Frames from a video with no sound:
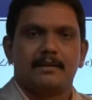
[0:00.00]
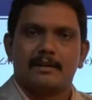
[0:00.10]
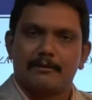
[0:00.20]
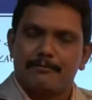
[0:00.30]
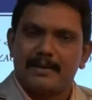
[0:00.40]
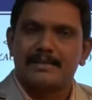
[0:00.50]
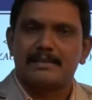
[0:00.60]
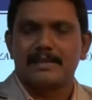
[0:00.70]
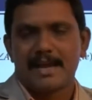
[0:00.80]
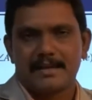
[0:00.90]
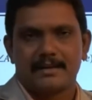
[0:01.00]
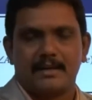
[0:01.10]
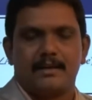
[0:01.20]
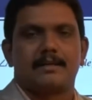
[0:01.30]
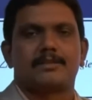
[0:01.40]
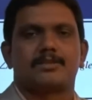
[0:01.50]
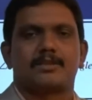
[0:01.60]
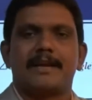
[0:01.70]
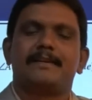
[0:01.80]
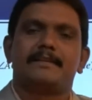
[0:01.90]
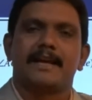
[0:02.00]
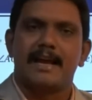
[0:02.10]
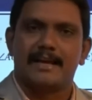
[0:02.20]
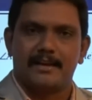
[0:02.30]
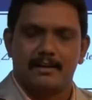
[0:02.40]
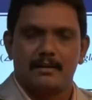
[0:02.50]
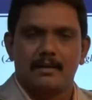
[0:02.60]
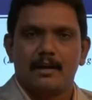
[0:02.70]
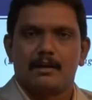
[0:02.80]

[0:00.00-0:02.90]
reflex angle, straight angle,